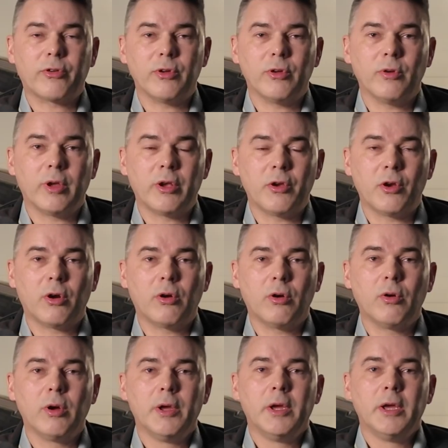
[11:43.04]
to
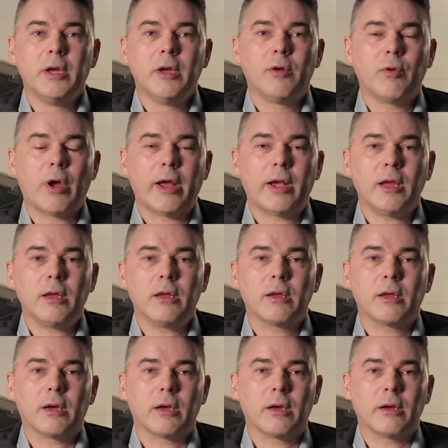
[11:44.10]
enduro riding,
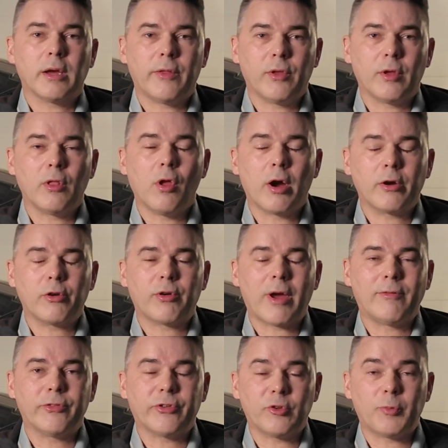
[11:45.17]
and the longer
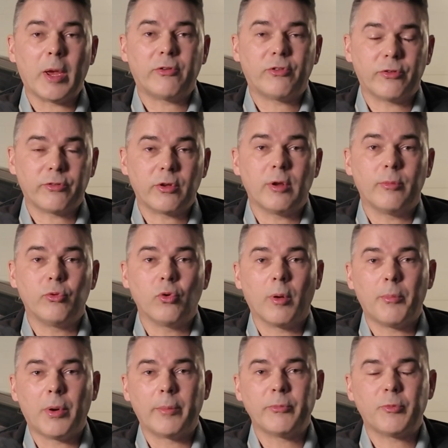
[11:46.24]
travel suspension is going to
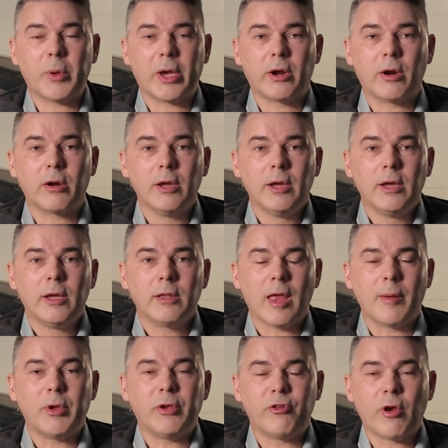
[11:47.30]
absorb bumps better,
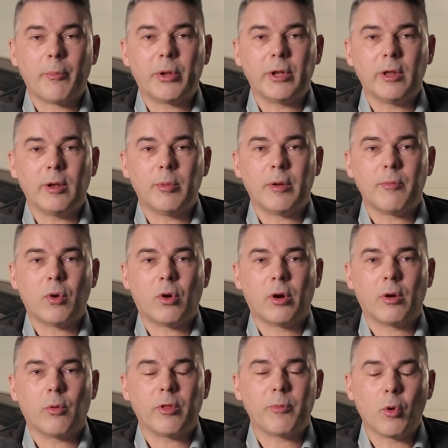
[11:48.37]
let me jump it a little bit
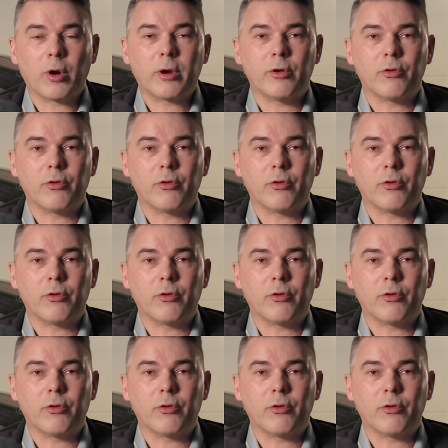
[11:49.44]
more with more